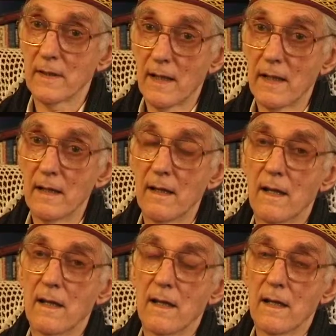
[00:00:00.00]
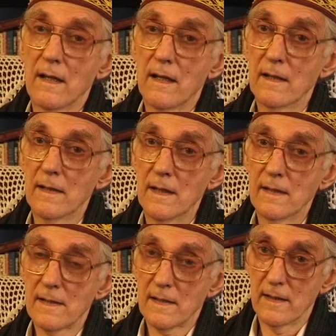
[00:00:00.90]
Delhi. And
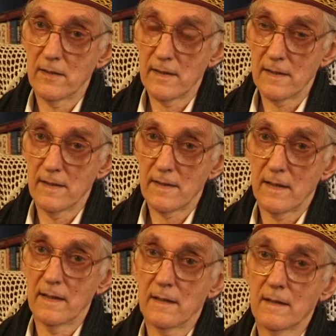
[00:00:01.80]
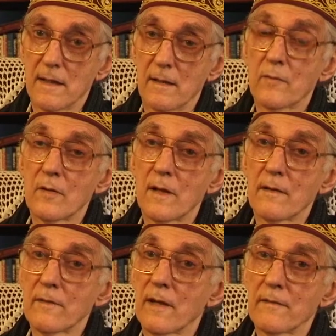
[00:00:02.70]
inside, just inside the temple,
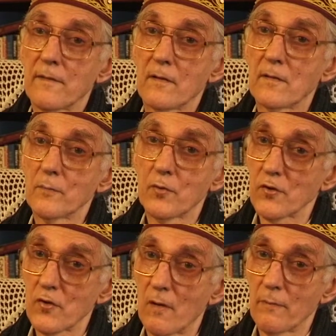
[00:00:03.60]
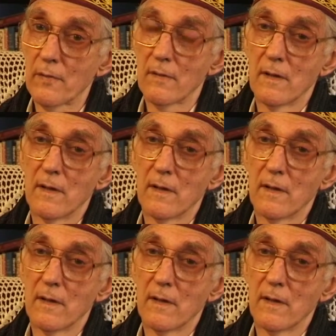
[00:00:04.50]
I, I found a bookshop.